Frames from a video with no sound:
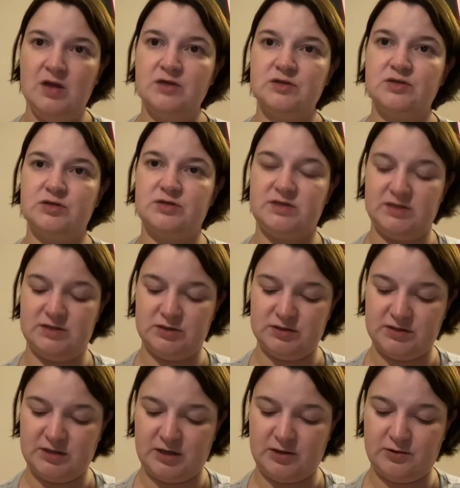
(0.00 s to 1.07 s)
stitch on
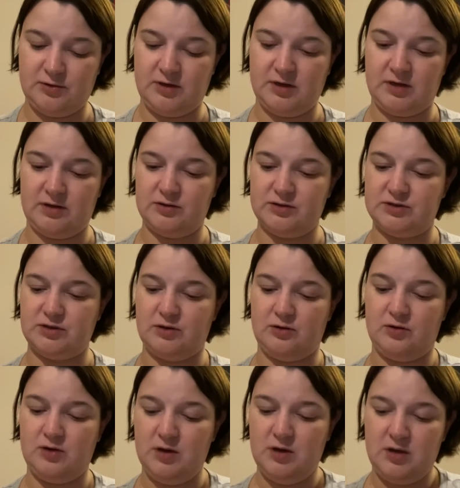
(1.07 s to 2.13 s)
shadowy colors. So
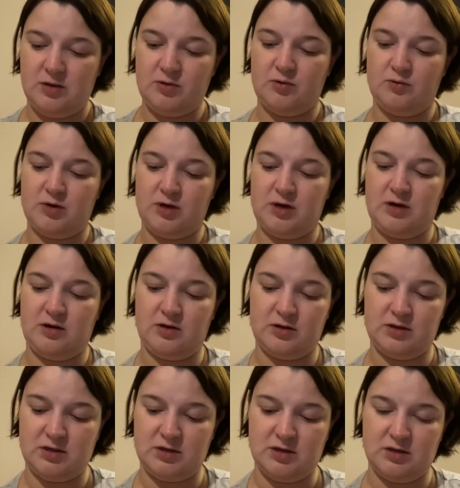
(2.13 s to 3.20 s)
I've been working on
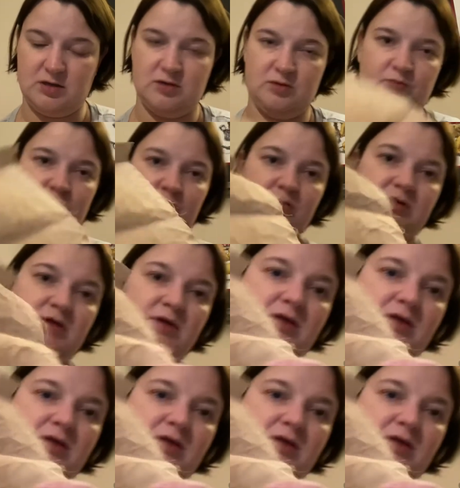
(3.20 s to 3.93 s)
the boot a